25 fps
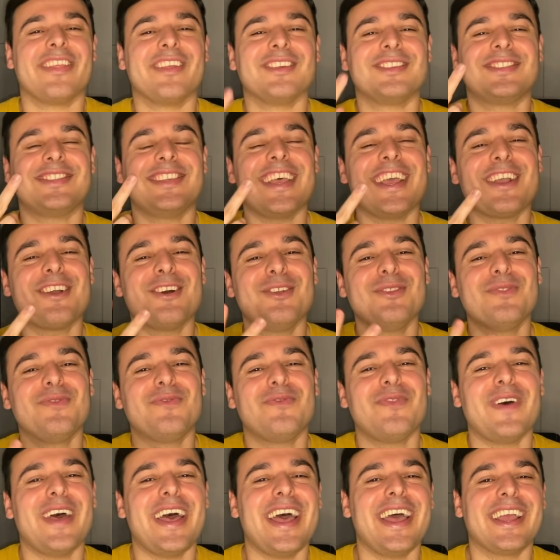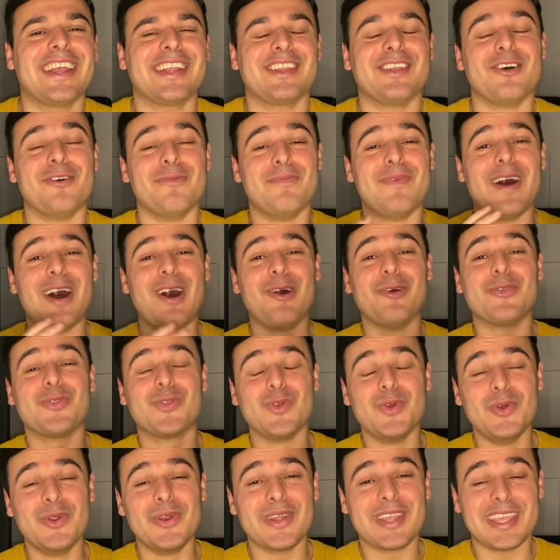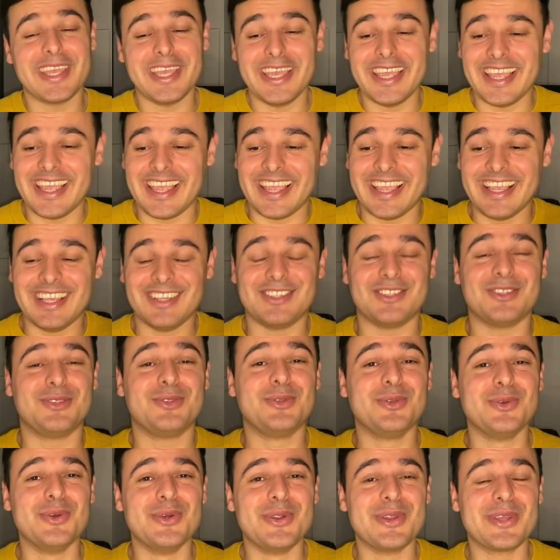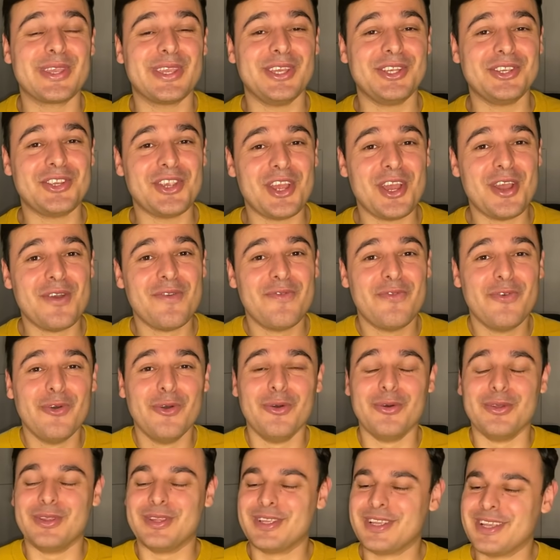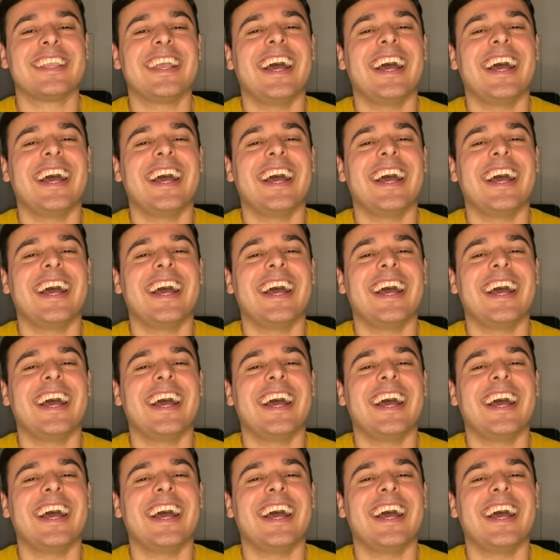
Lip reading: The second fact about Turkey is Turkish food.